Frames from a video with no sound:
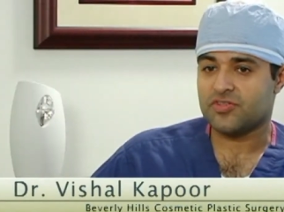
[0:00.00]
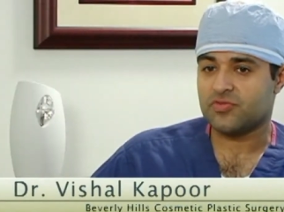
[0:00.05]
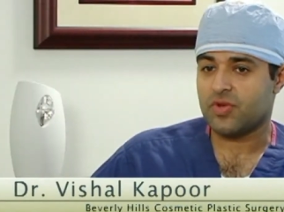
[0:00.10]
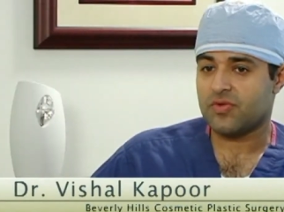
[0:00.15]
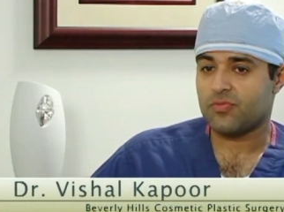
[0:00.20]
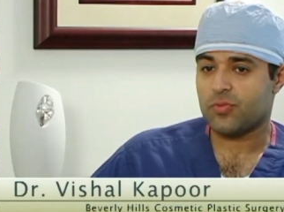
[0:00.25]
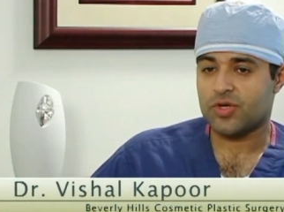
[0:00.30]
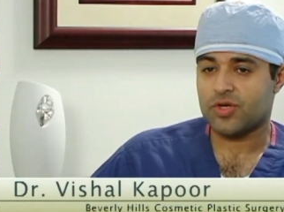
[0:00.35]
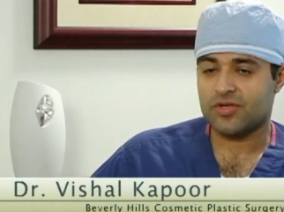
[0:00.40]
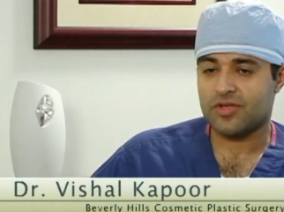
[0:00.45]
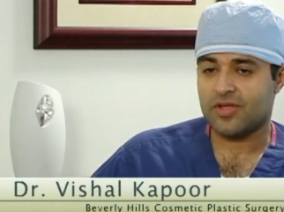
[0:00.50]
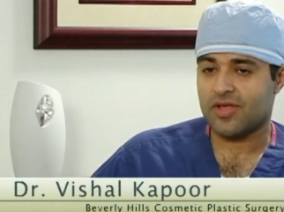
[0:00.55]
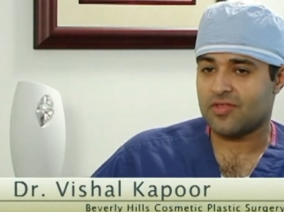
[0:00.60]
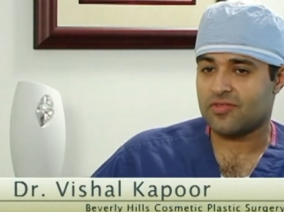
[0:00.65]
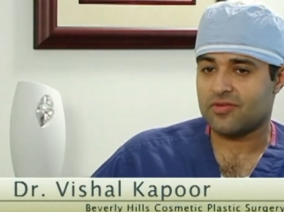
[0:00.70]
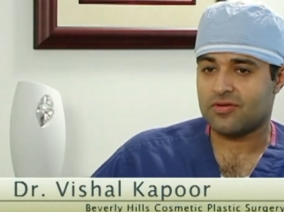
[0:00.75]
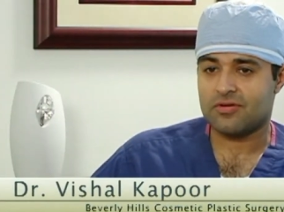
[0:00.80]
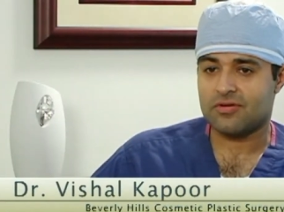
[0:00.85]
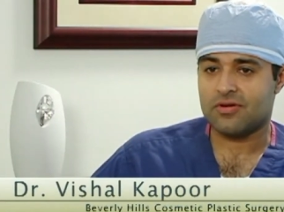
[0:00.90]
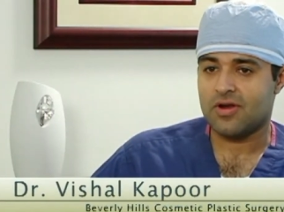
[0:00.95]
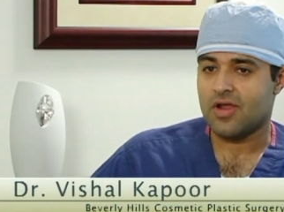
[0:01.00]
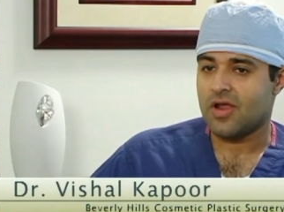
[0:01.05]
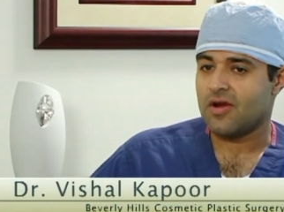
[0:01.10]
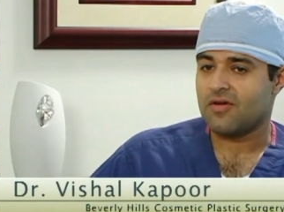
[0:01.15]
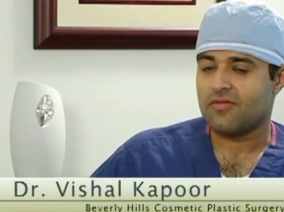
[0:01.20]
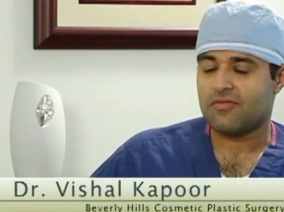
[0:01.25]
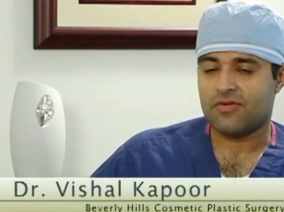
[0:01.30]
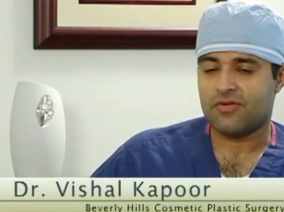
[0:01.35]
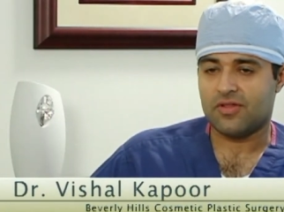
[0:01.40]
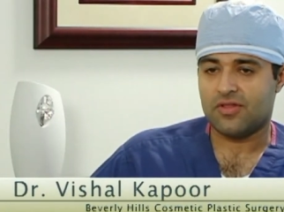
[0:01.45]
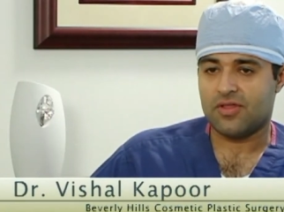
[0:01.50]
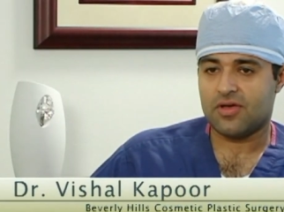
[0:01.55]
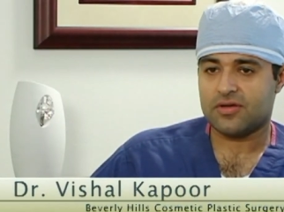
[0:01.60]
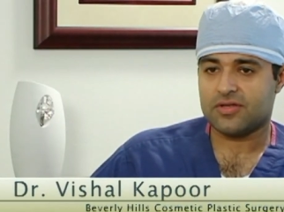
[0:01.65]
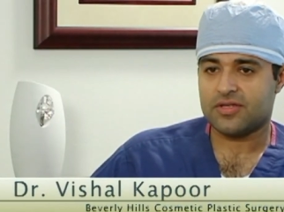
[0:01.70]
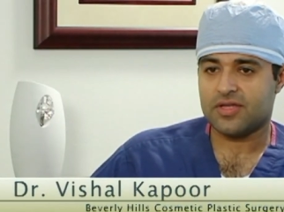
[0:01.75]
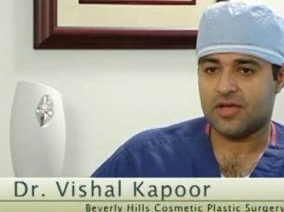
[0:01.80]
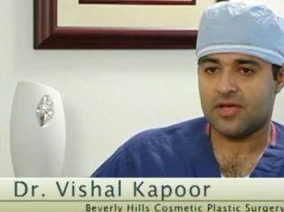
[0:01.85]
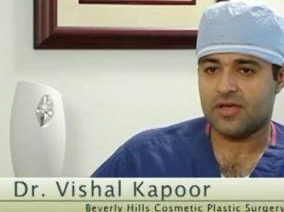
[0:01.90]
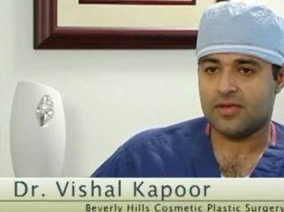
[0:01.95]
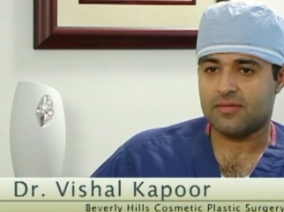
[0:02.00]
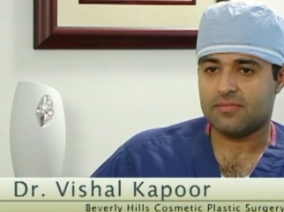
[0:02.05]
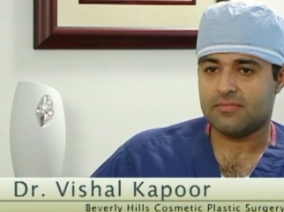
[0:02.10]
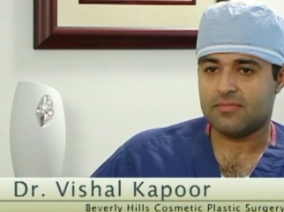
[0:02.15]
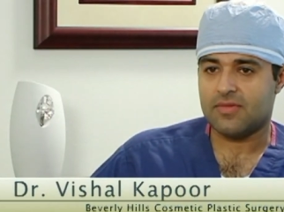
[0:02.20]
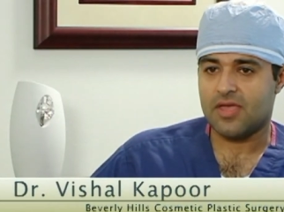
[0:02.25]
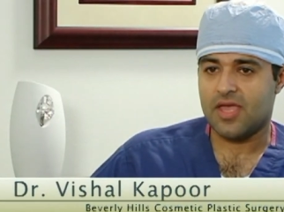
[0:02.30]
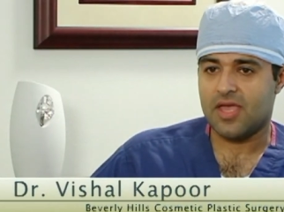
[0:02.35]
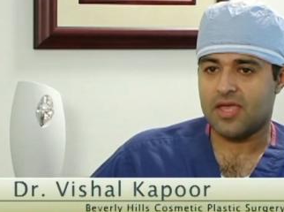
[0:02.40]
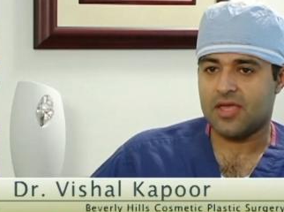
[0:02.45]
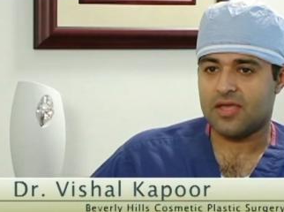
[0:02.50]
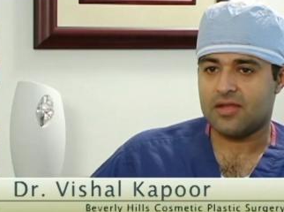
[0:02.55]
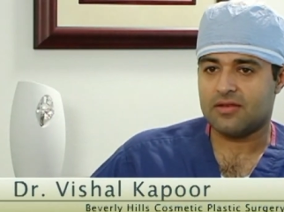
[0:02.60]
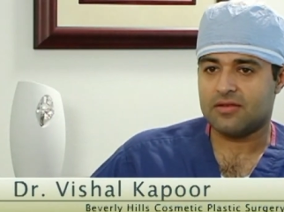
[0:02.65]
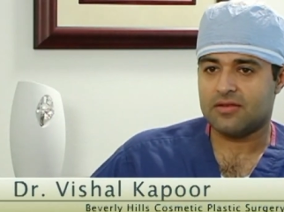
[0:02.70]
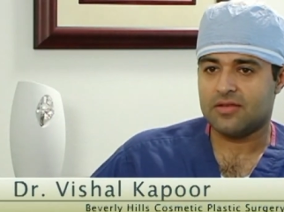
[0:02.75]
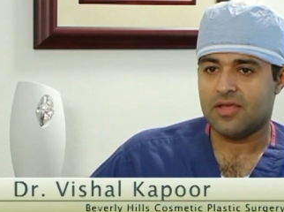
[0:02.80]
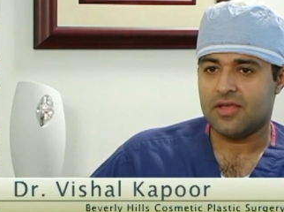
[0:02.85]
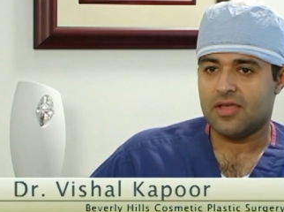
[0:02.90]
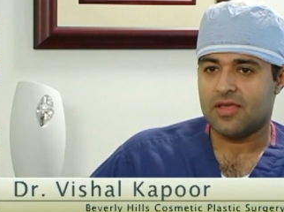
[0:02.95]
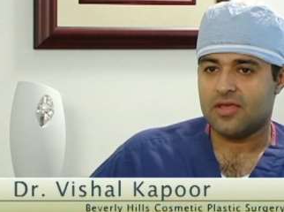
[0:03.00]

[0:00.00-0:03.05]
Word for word: We've worked together for a long time, and